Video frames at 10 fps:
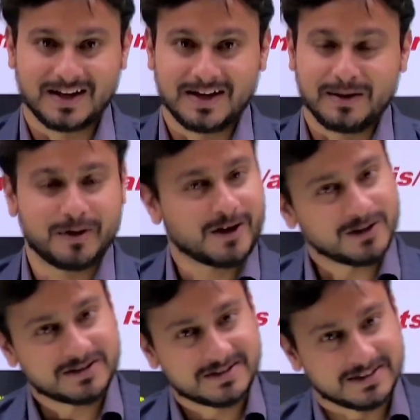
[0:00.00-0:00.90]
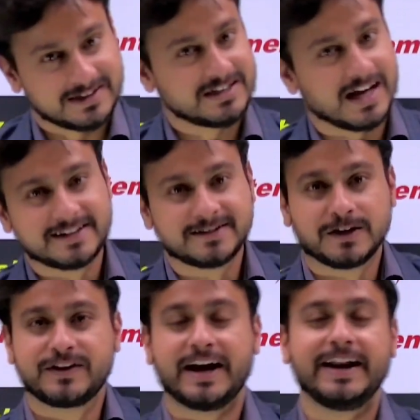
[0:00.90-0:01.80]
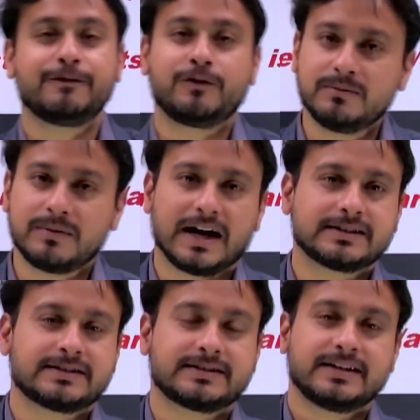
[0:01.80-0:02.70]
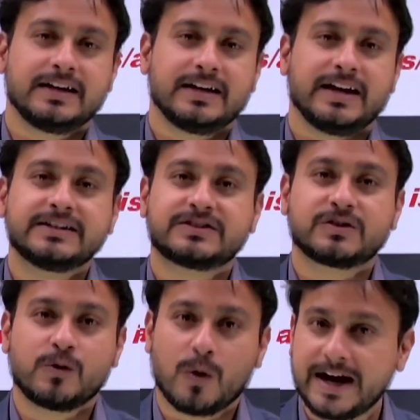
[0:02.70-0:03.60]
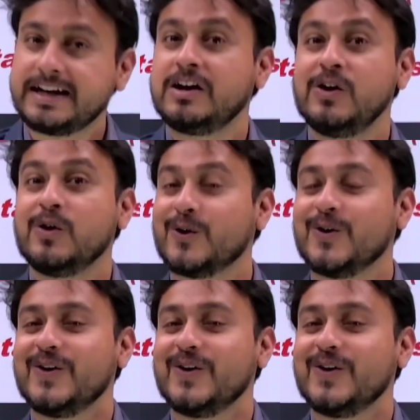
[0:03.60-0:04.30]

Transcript: because the chances of getting full marks is quite low,